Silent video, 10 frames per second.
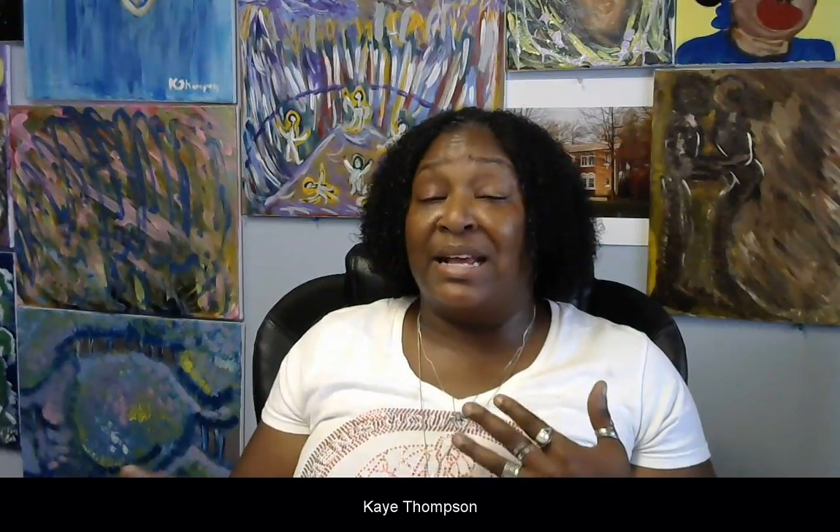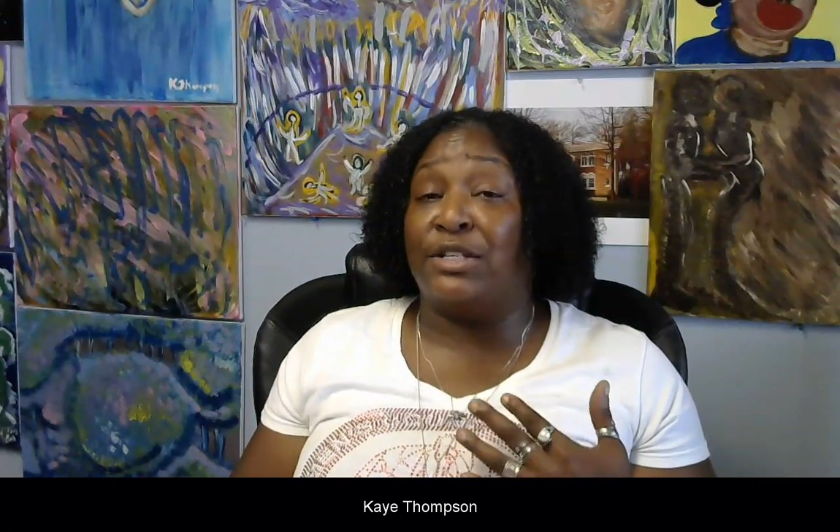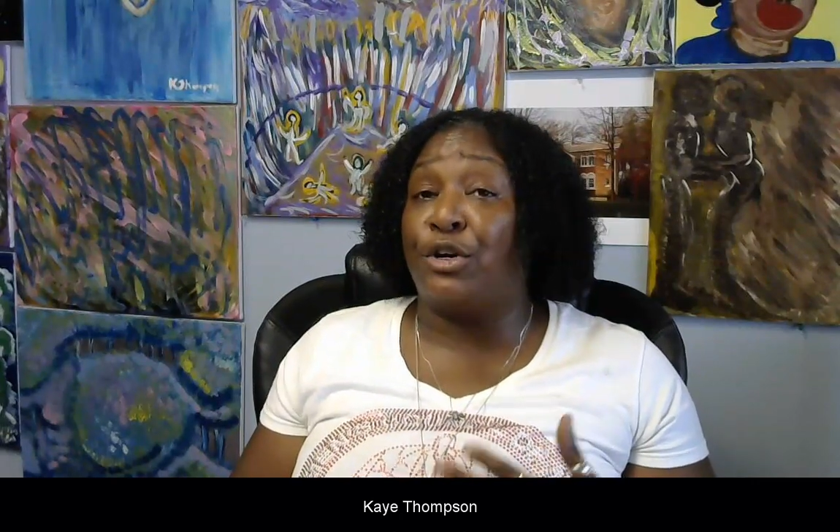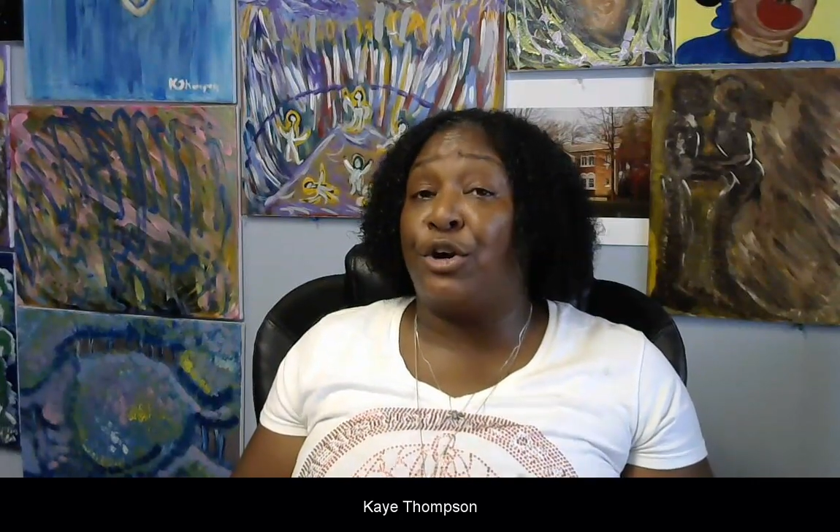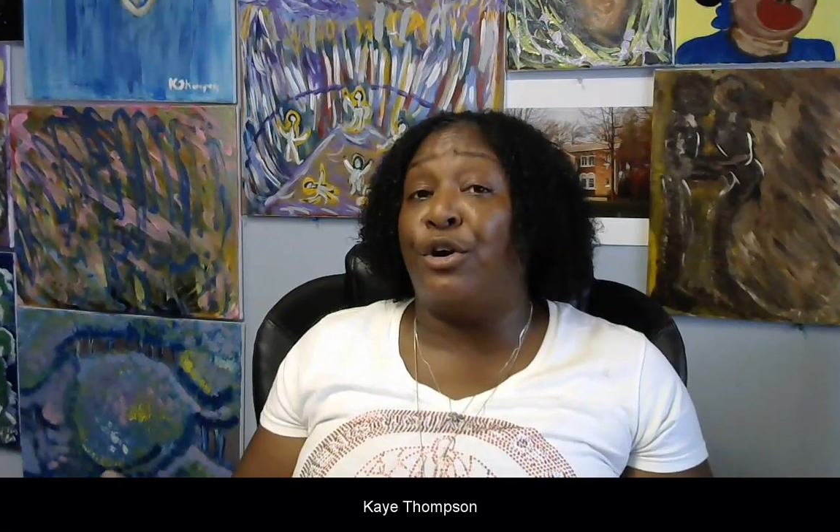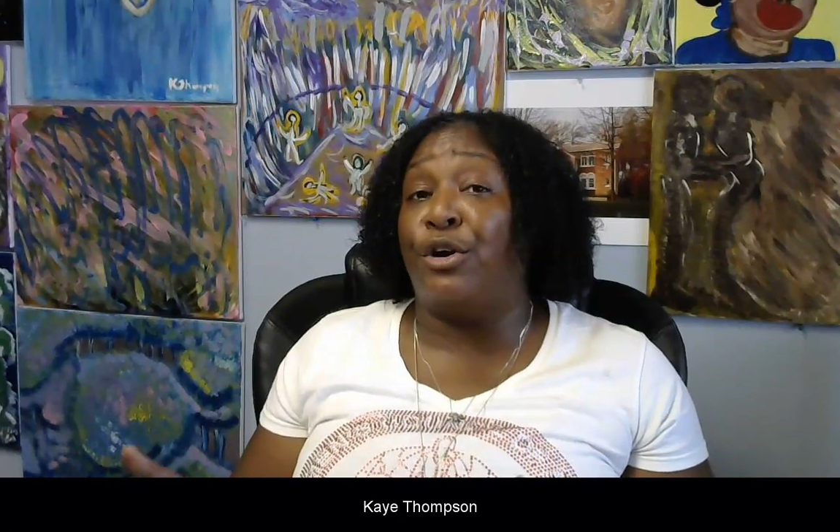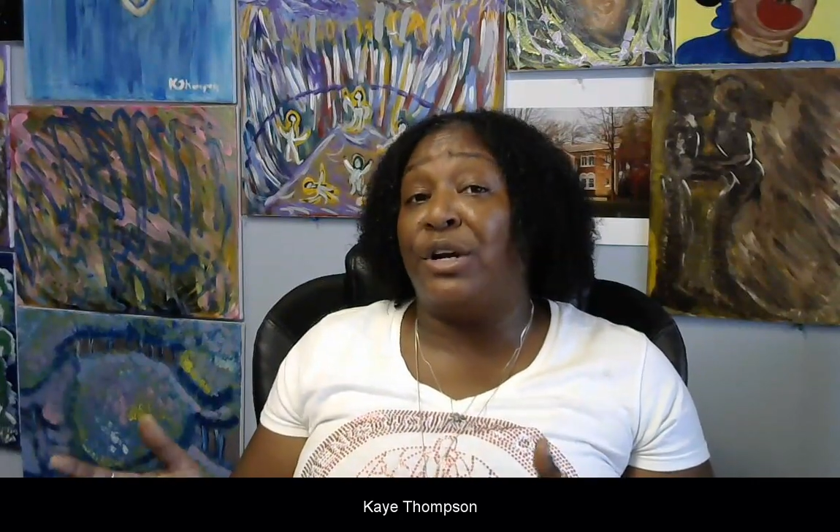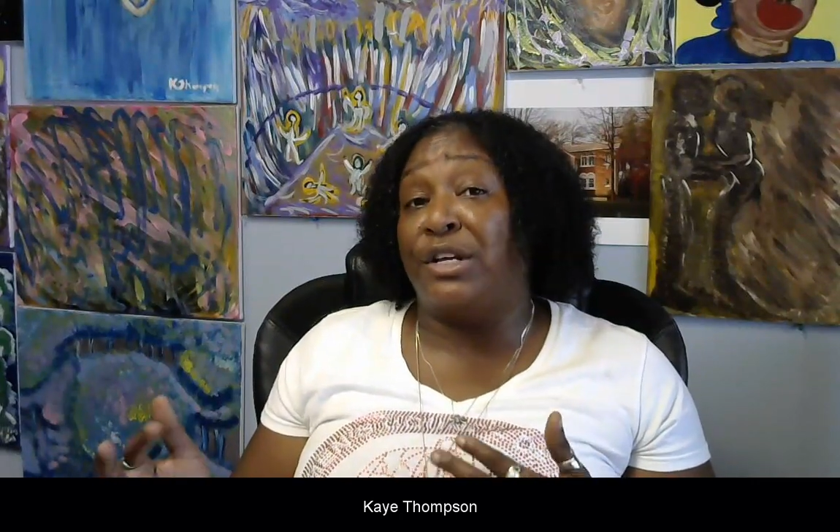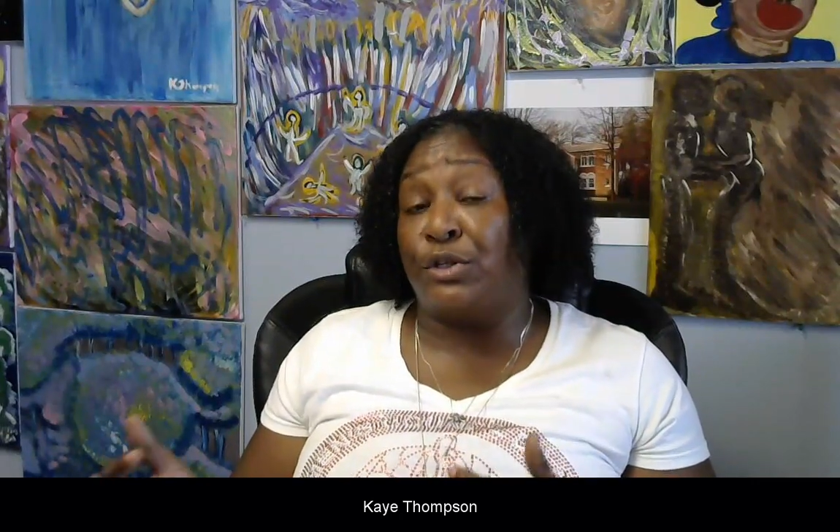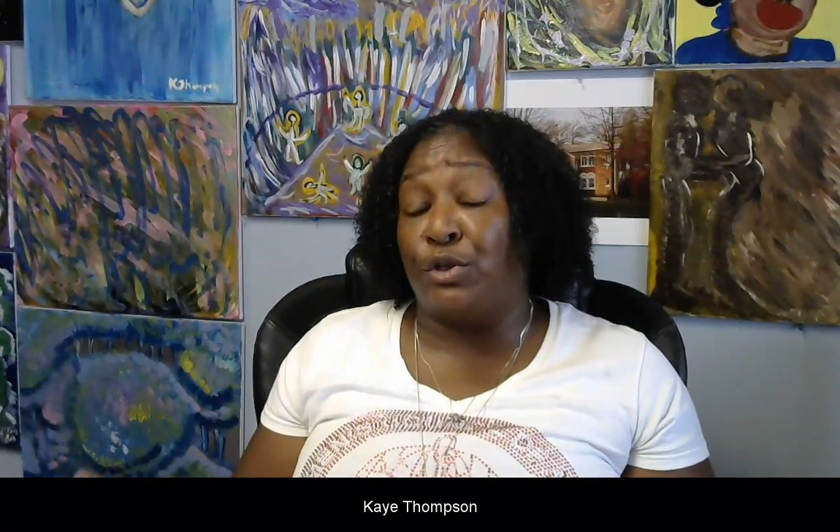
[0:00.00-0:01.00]
has
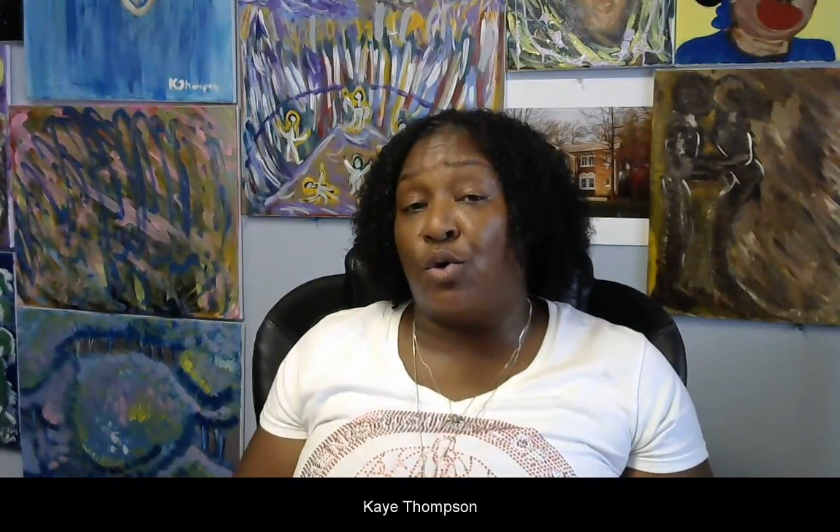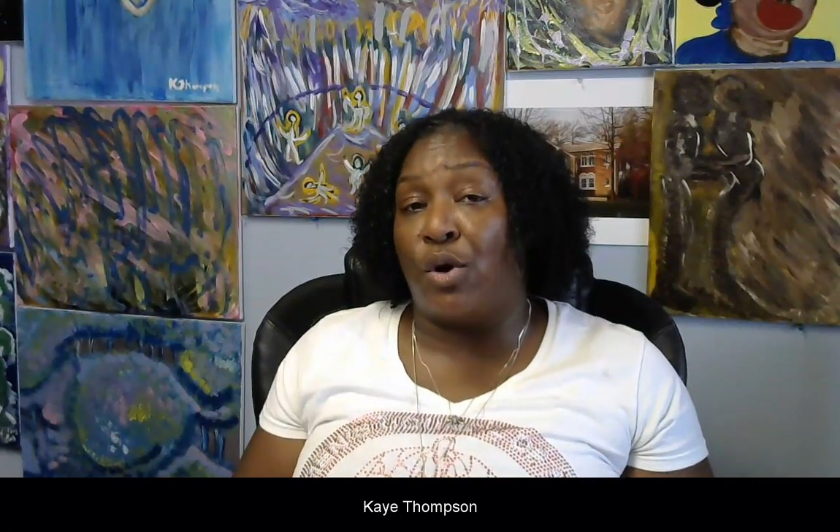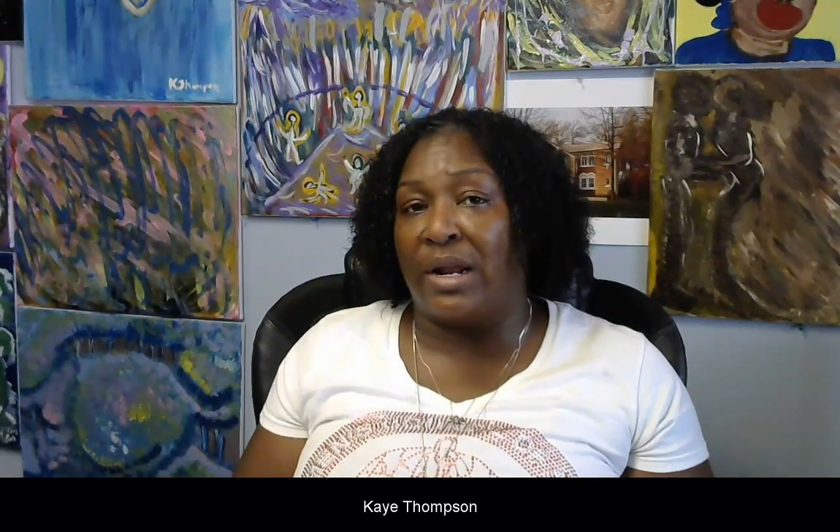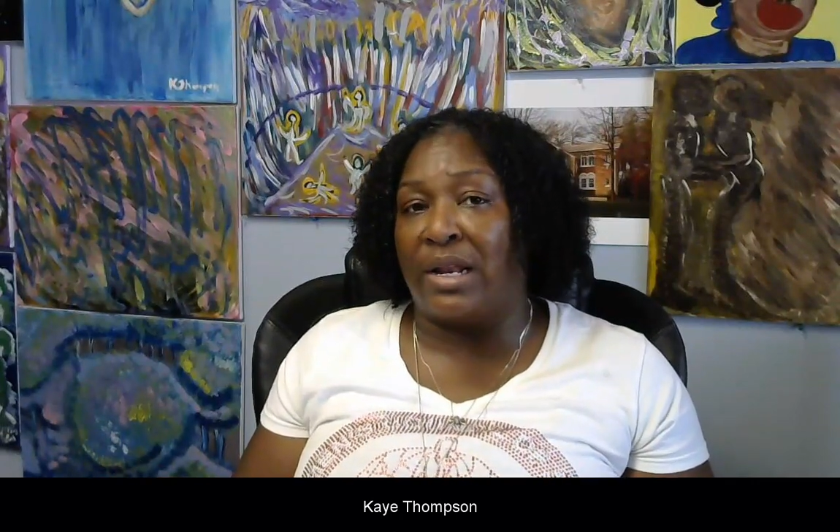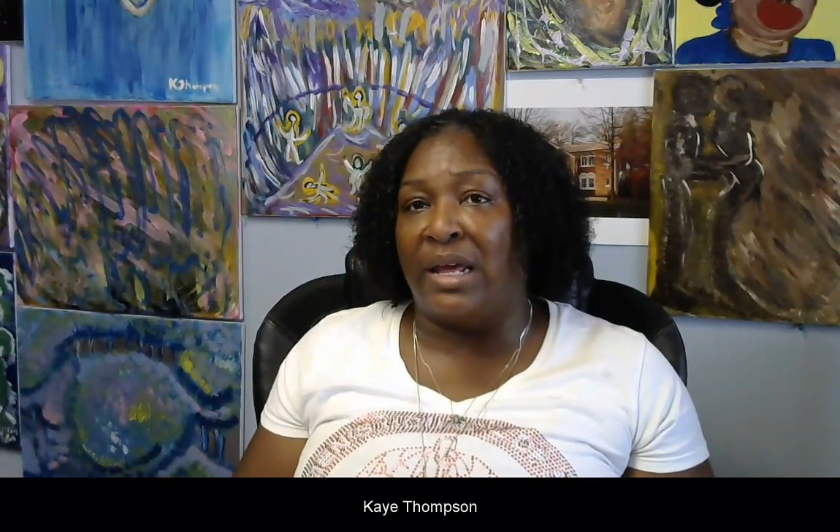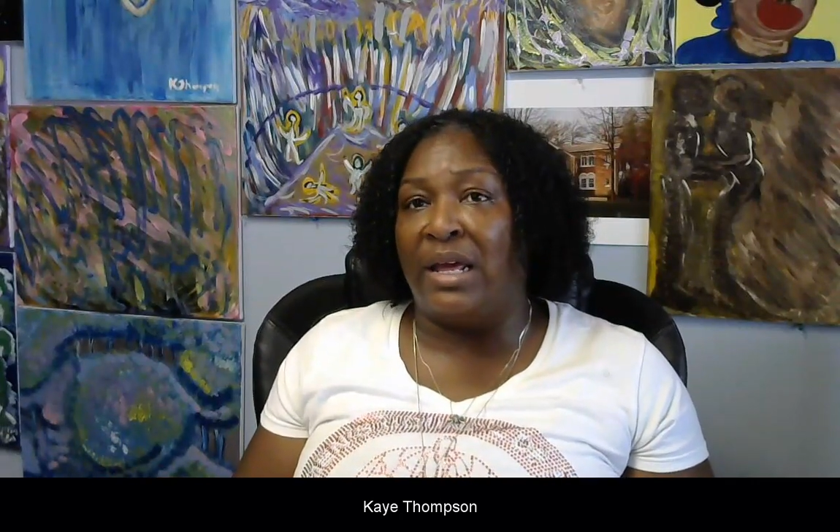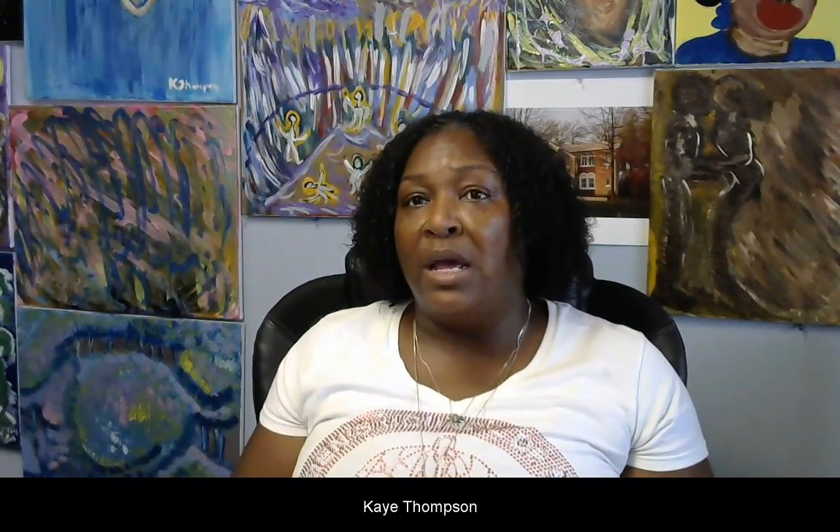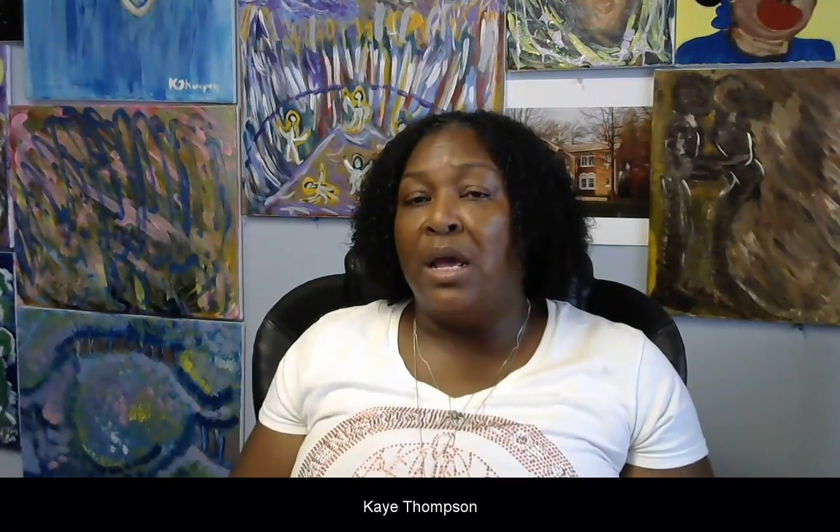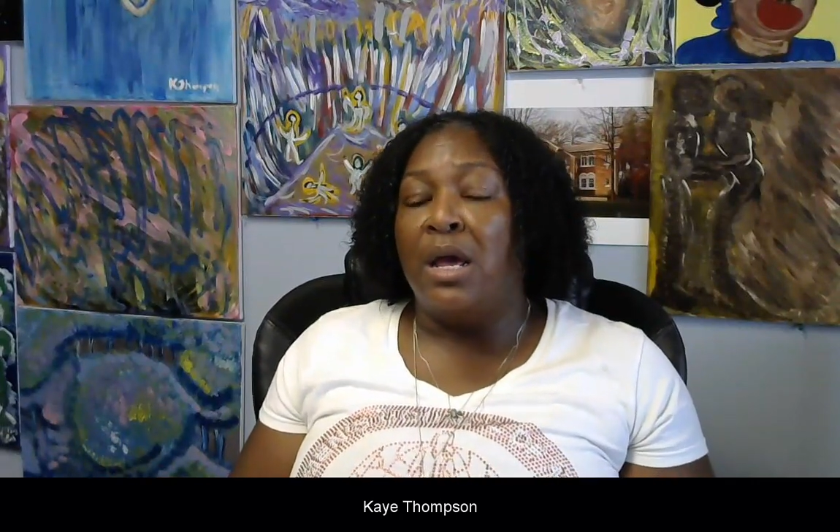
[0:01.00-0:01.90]
occurred historically